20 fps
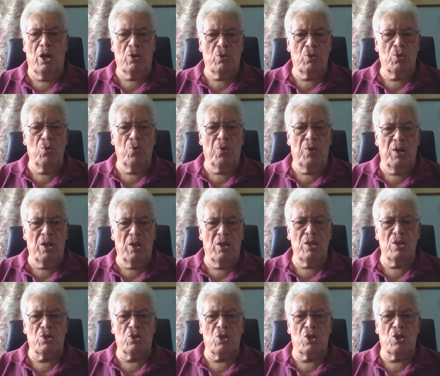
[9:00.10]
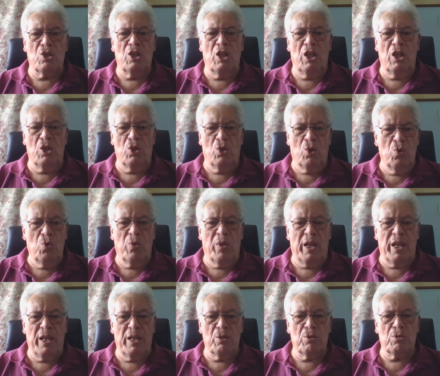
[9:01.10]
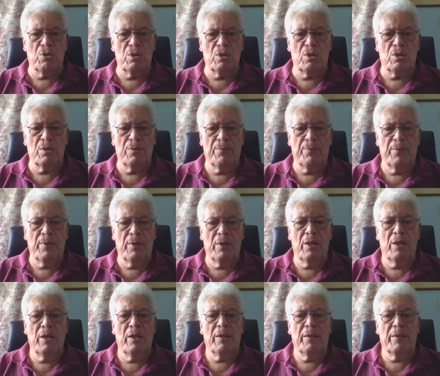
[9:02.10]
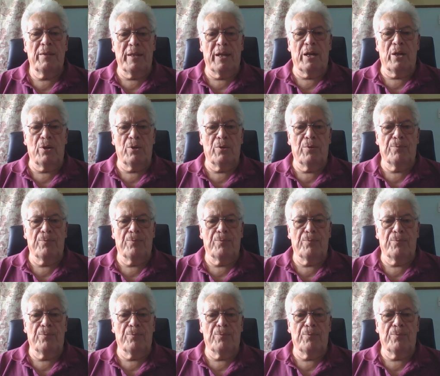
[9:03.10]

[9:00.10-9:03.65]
are all the lights on in all the houses? No.